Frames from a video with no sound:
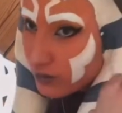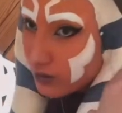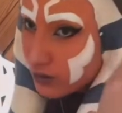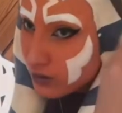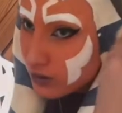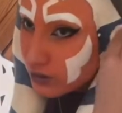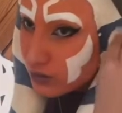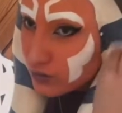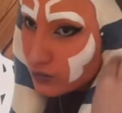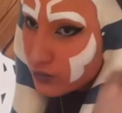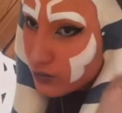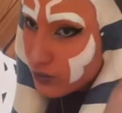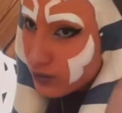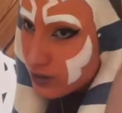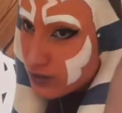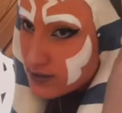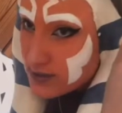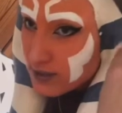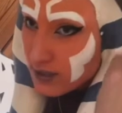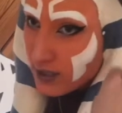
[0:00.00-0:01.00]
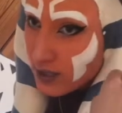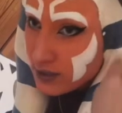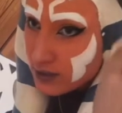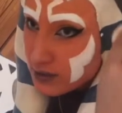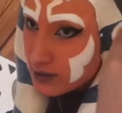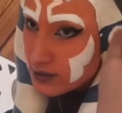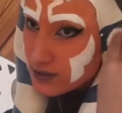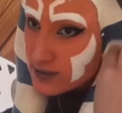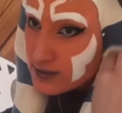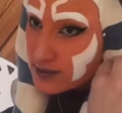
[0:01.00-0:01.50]
it works kind of
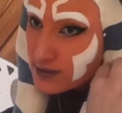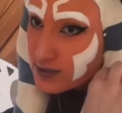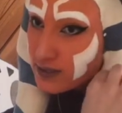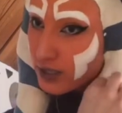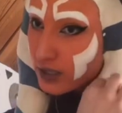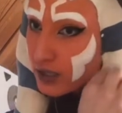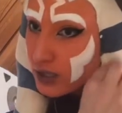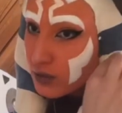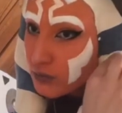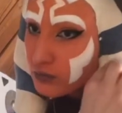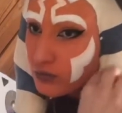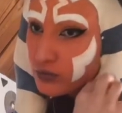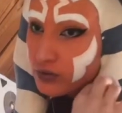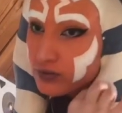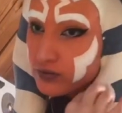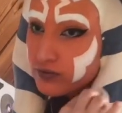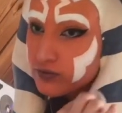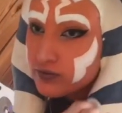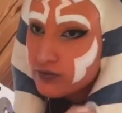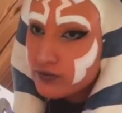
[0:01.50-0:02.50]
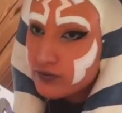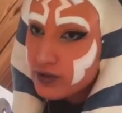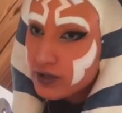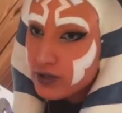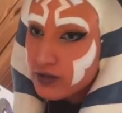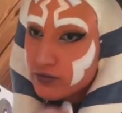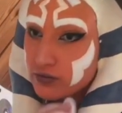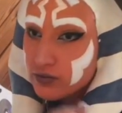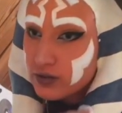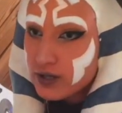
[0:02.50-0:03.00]
the same with
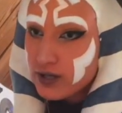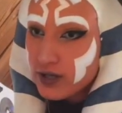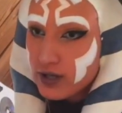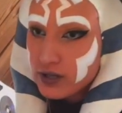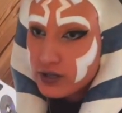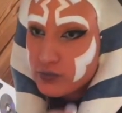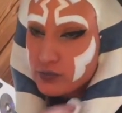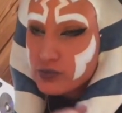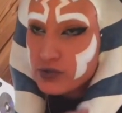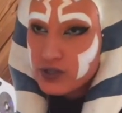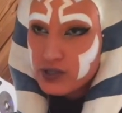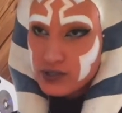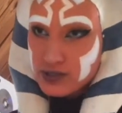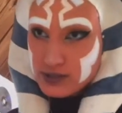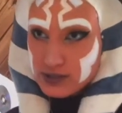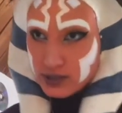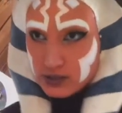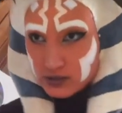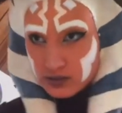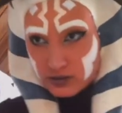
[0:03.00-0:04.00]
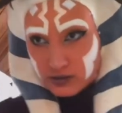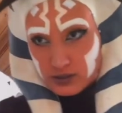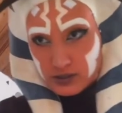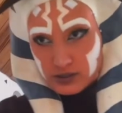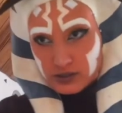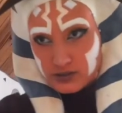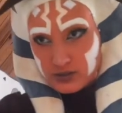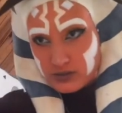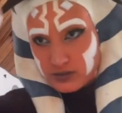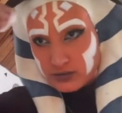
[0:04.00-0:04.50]
every headpiece that you
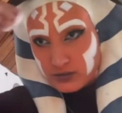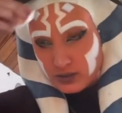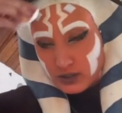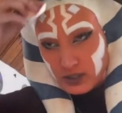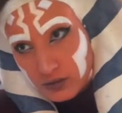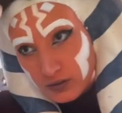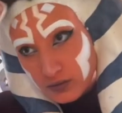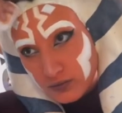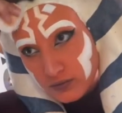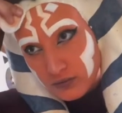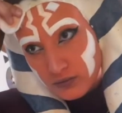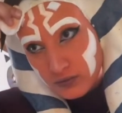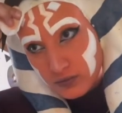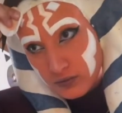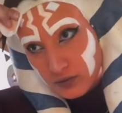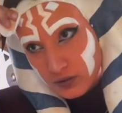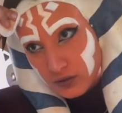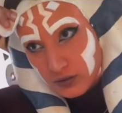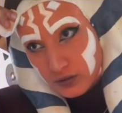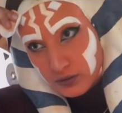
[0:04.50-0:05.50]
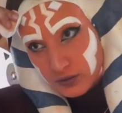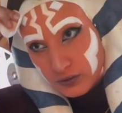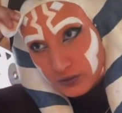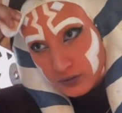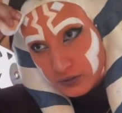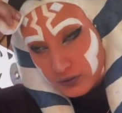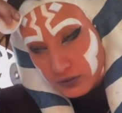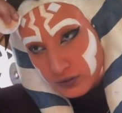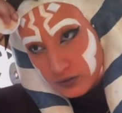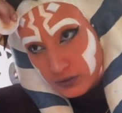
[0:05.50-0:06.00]
need to
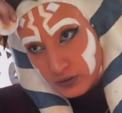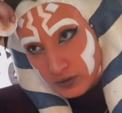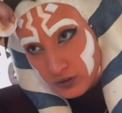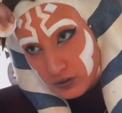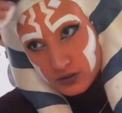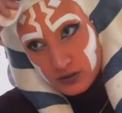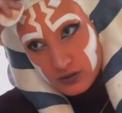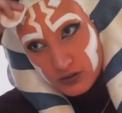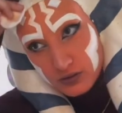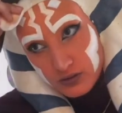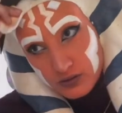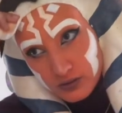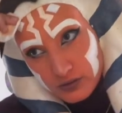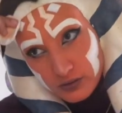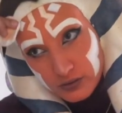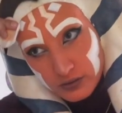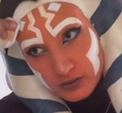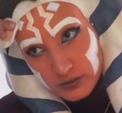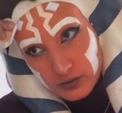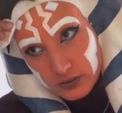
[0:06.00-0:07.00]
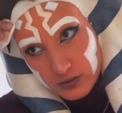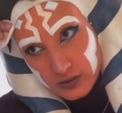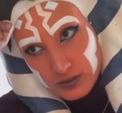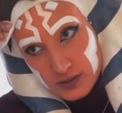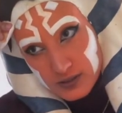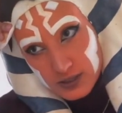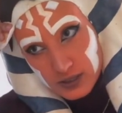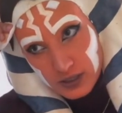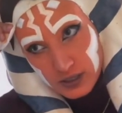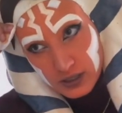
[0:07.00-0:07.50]
glue to your
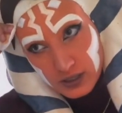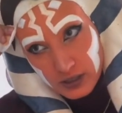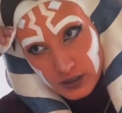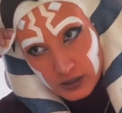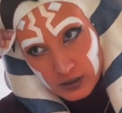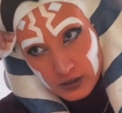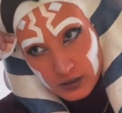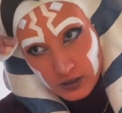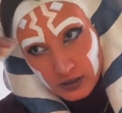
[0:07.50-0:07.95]
skin.